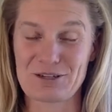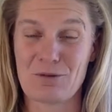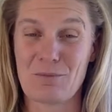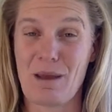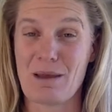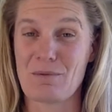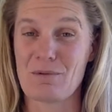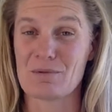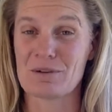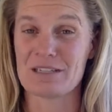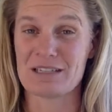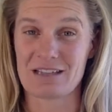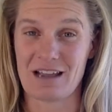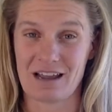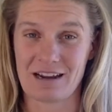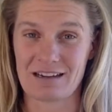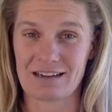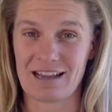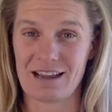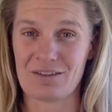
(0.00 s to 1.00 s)
So maybe we're
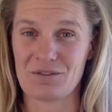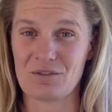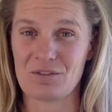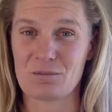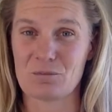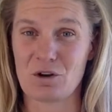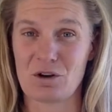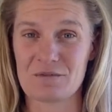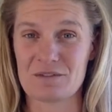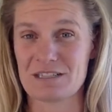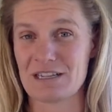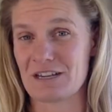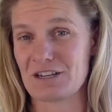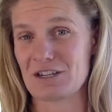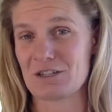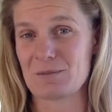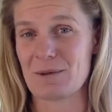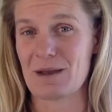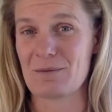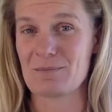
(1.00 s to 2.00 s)
starting to have some
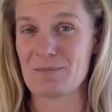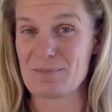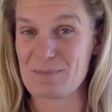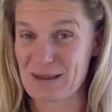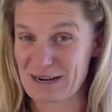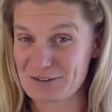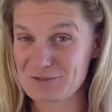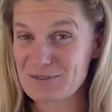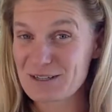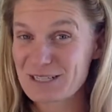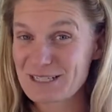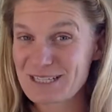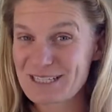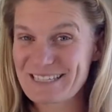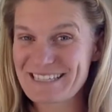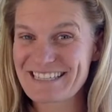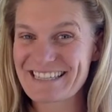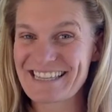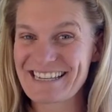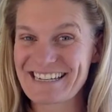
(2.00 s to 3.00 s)
conversations about
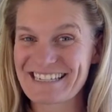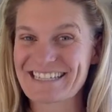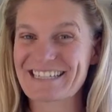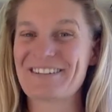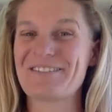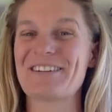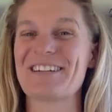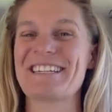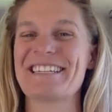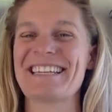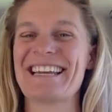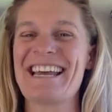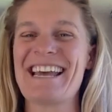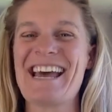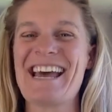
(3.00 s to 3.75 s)
benefits that are delivered